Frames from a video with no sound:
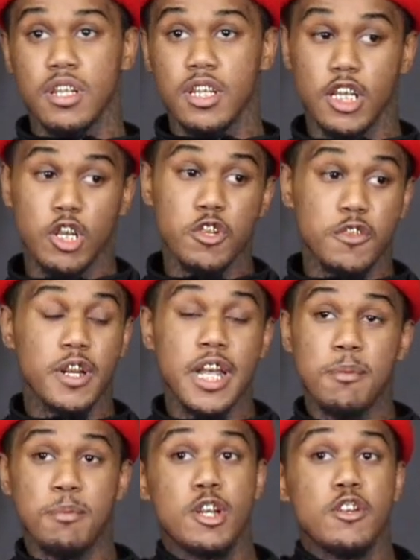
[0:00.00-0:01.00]
Love you for
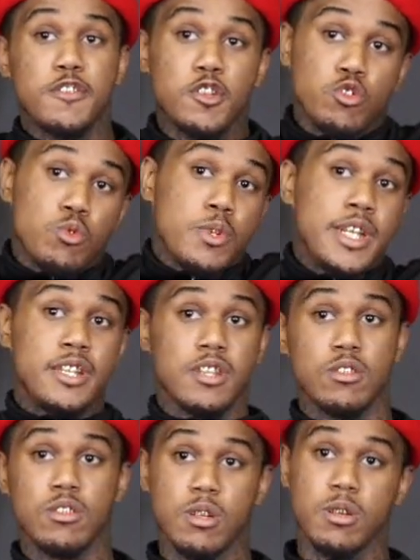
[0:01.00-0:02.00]
their beneficial reason,
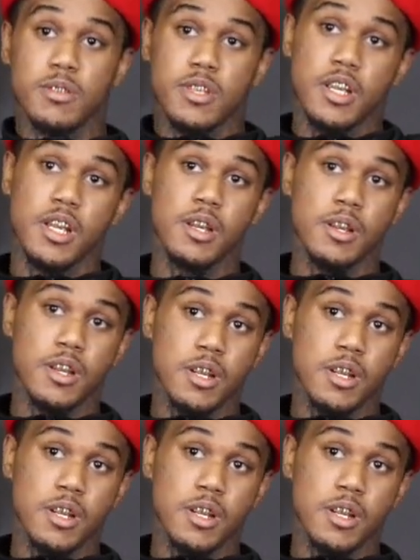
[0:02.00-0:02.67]
you know what I'm saying?